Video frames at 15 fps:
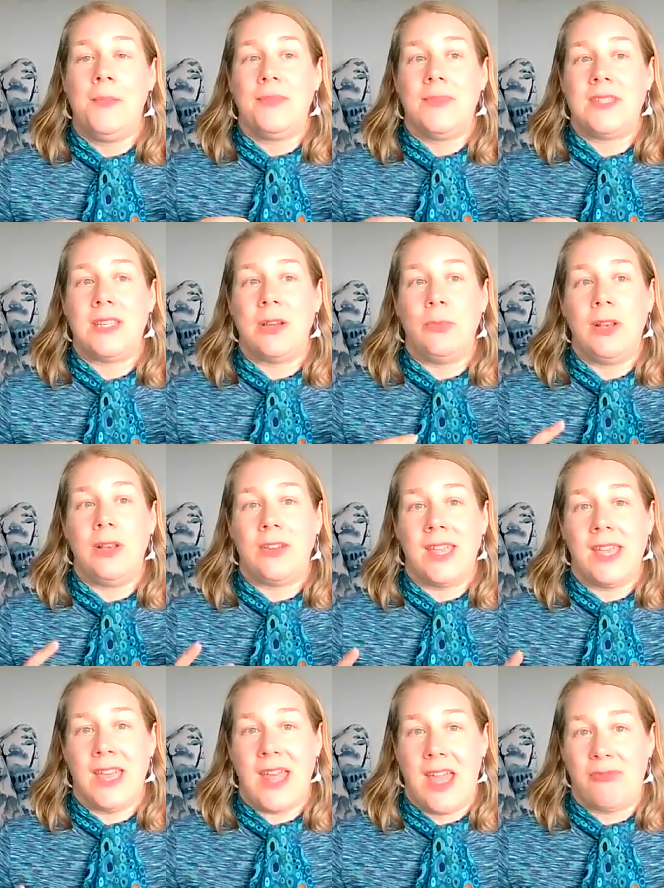So we're
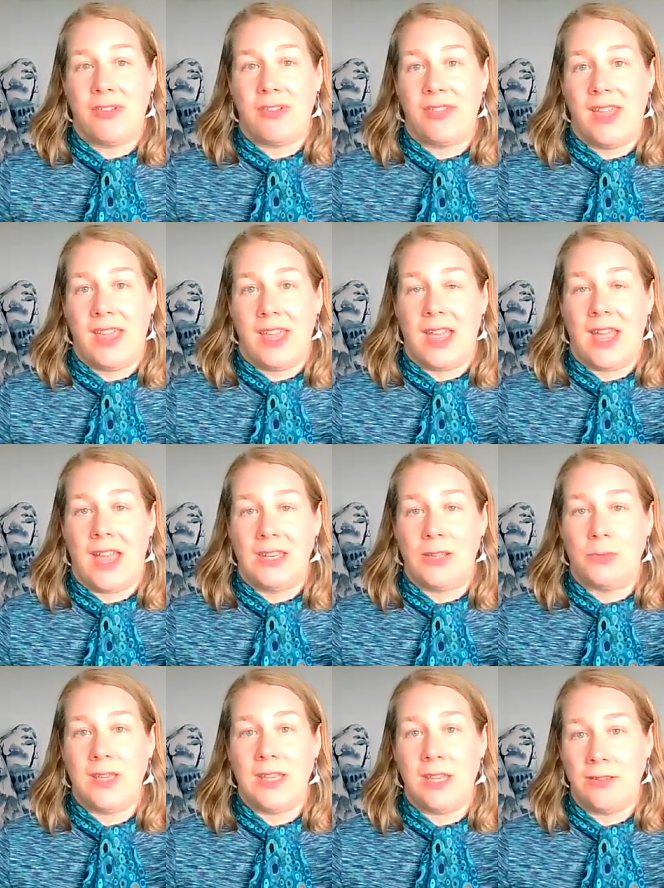looking at everything,
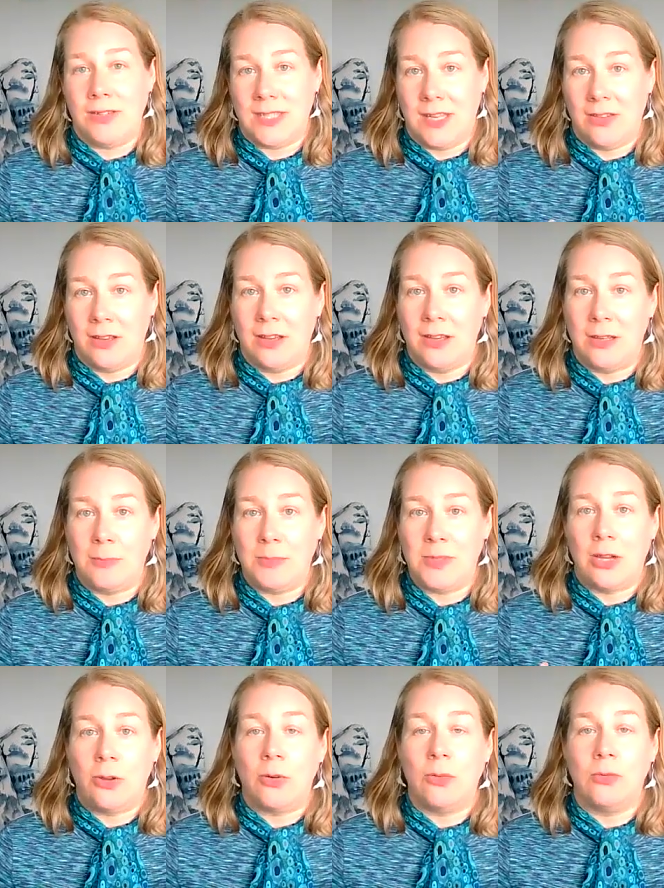and we're using the herbs
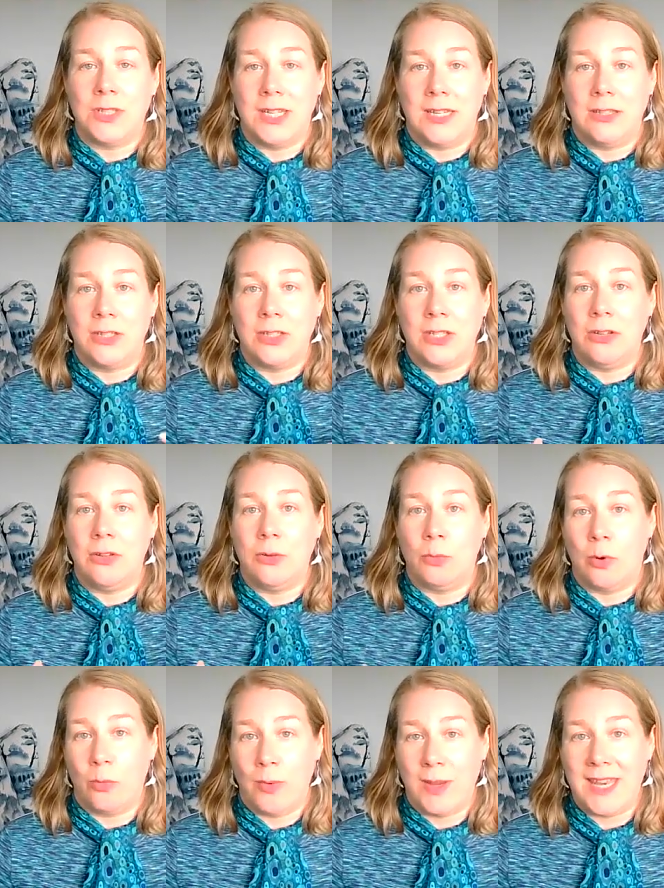according to
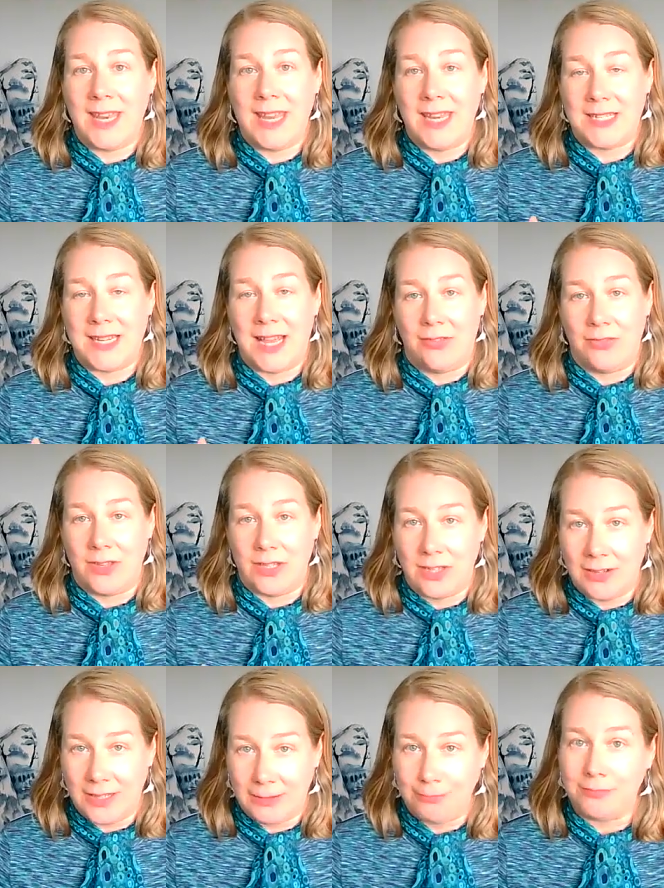what we need at the
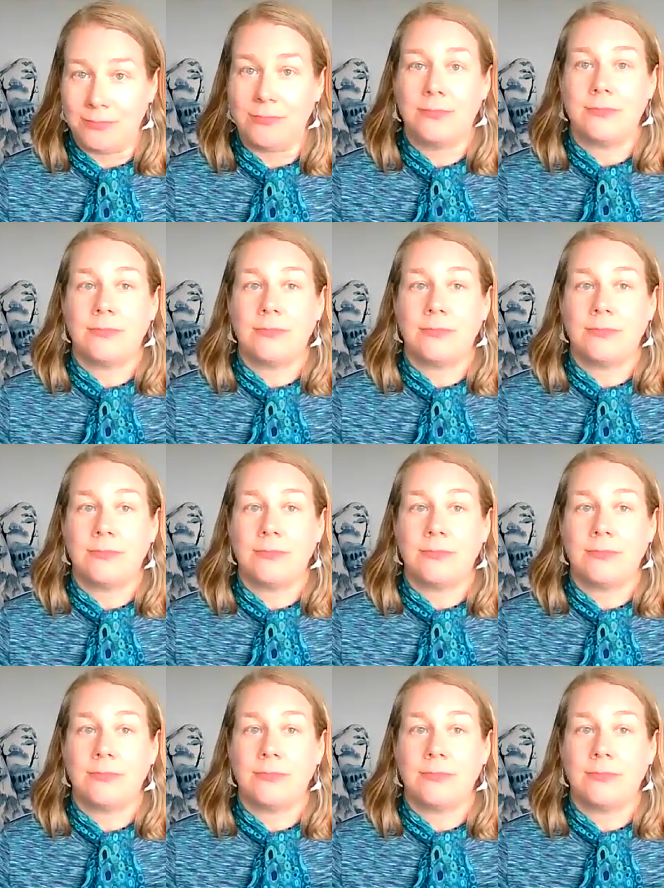time.